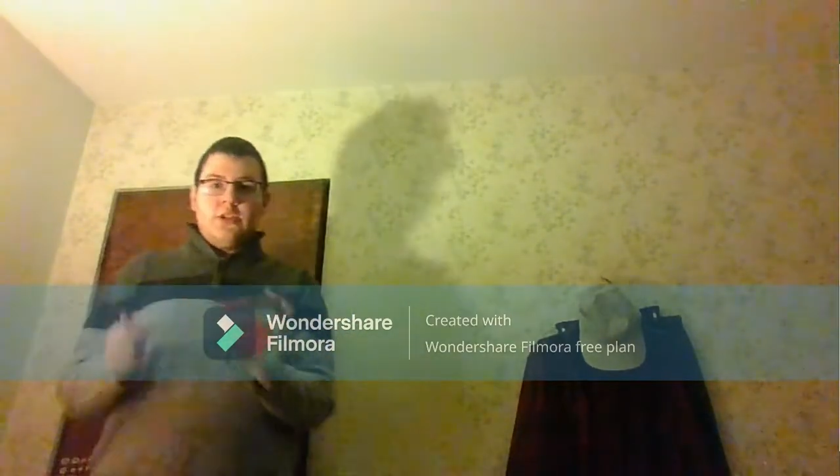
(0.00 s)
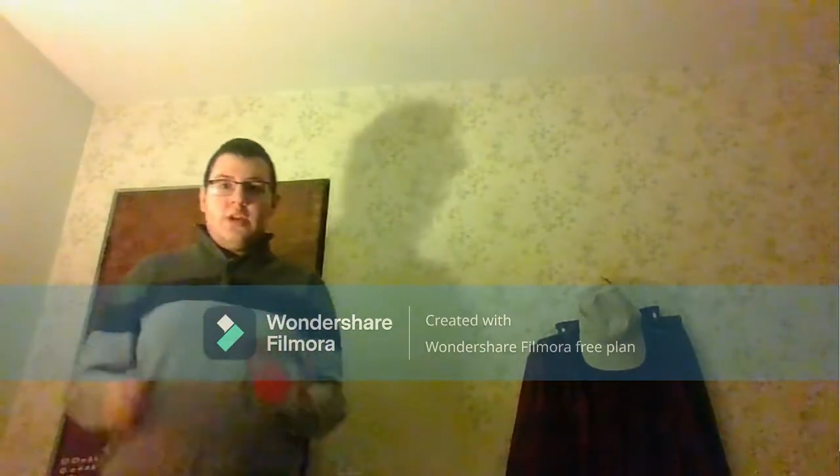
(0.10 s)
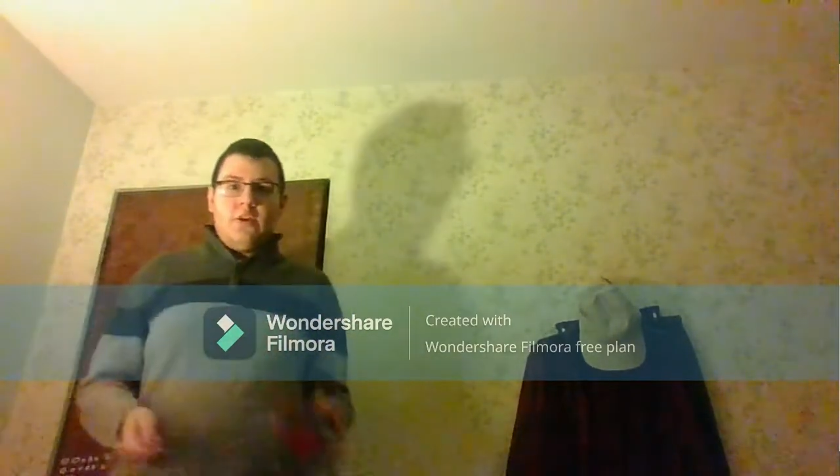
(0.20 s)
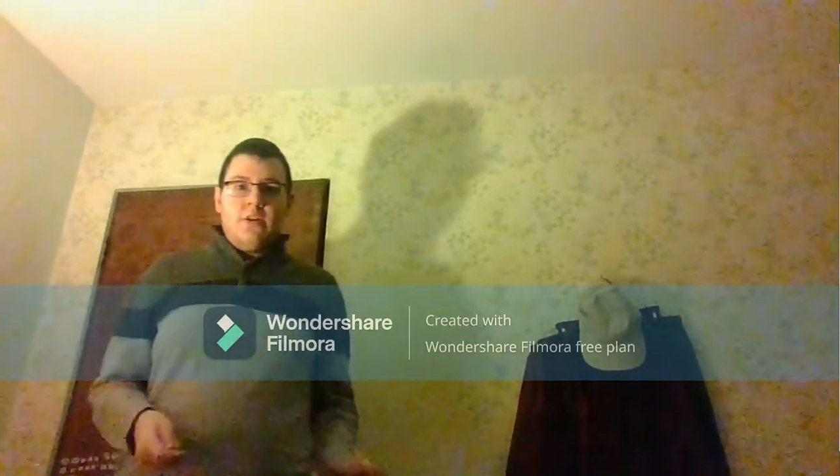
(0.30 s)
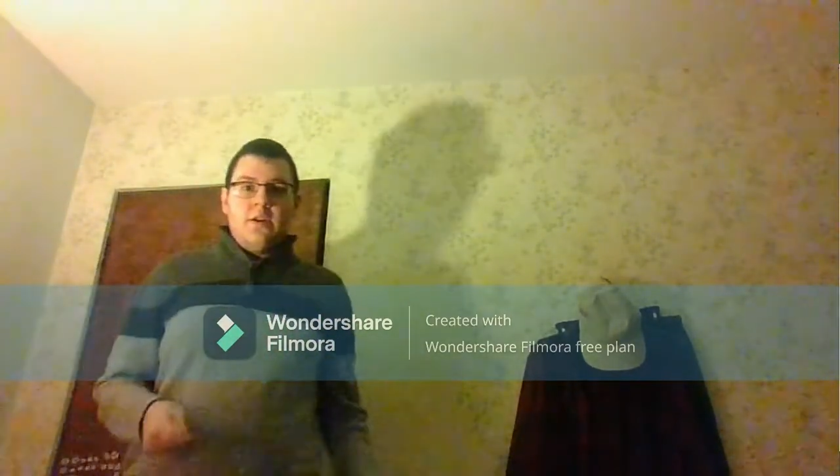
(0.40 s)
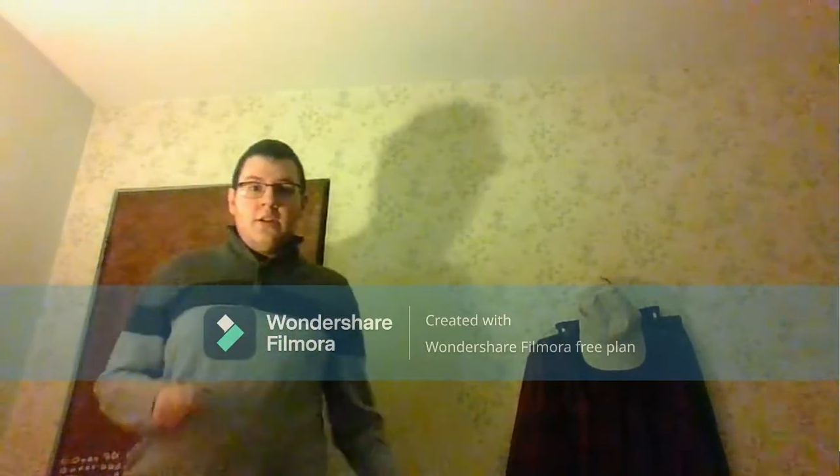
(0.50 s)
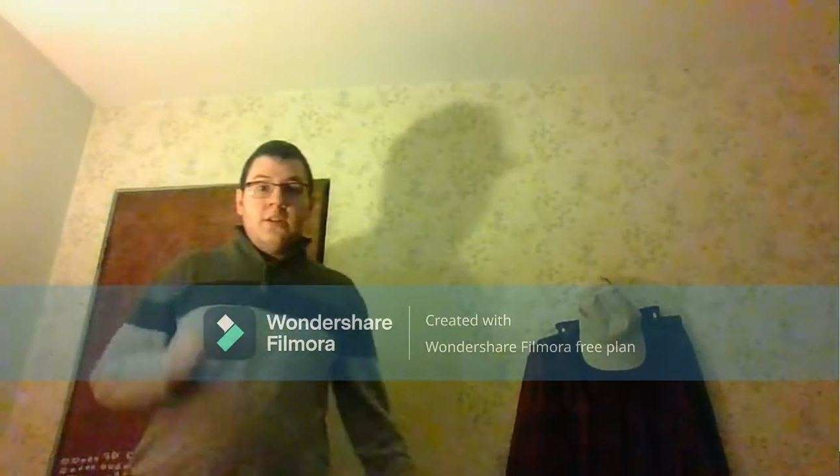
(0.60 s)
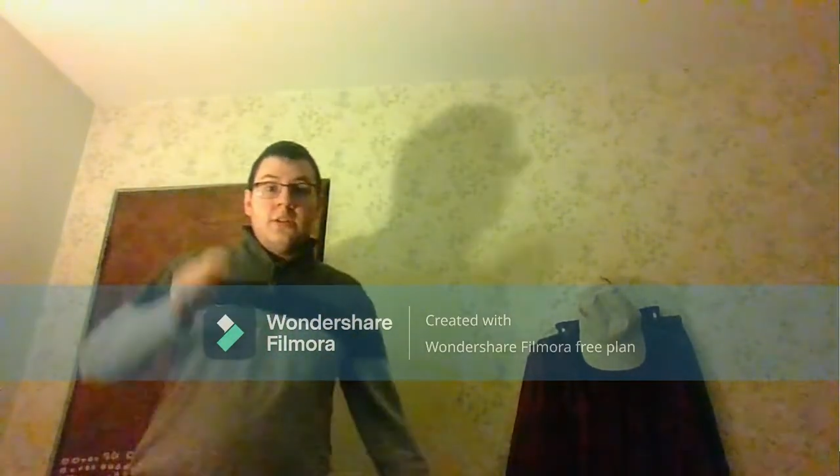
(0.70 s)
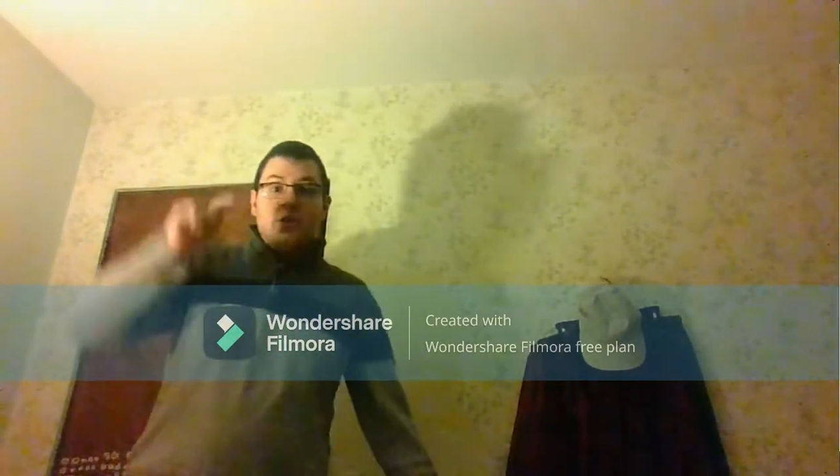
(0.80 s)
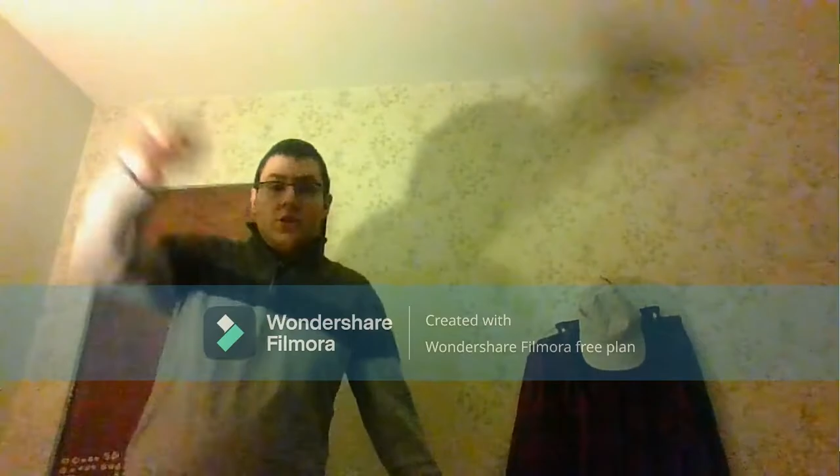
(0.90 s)
Thinking
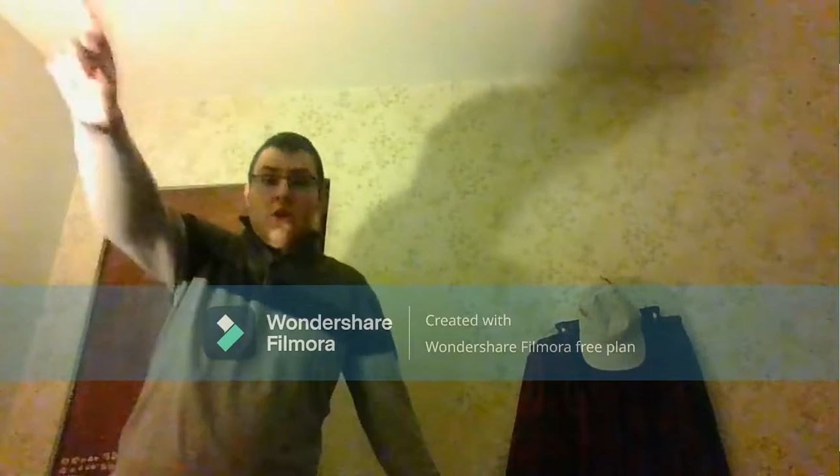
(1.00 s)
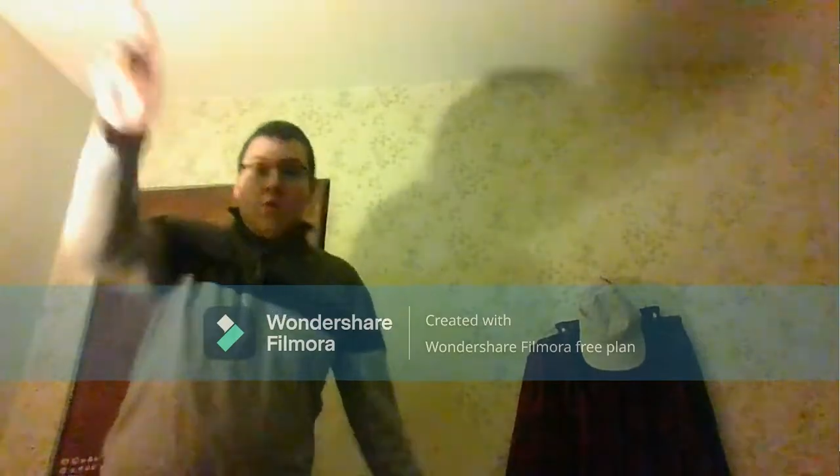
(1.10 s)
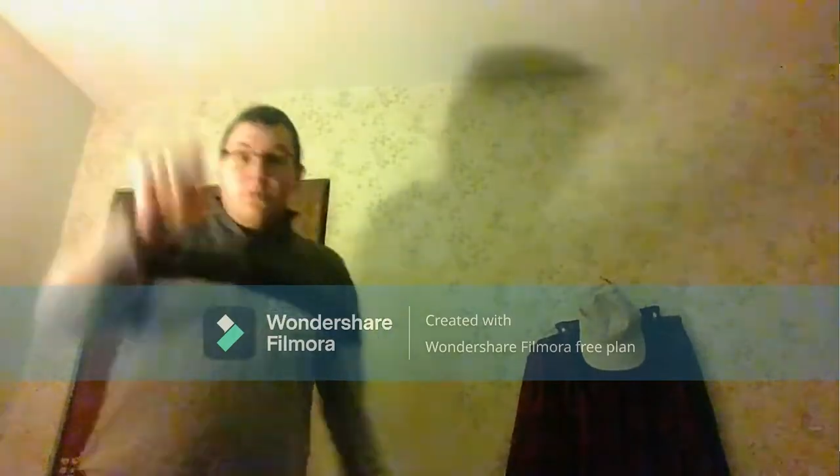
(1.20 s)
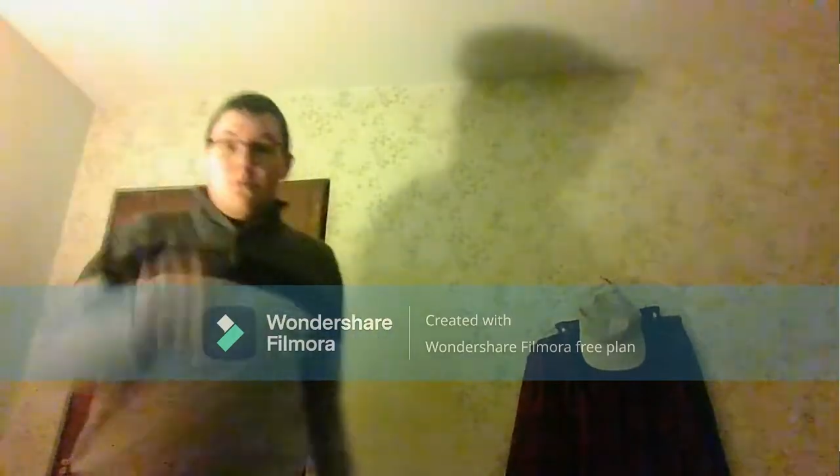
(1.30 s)
chair. Let's go.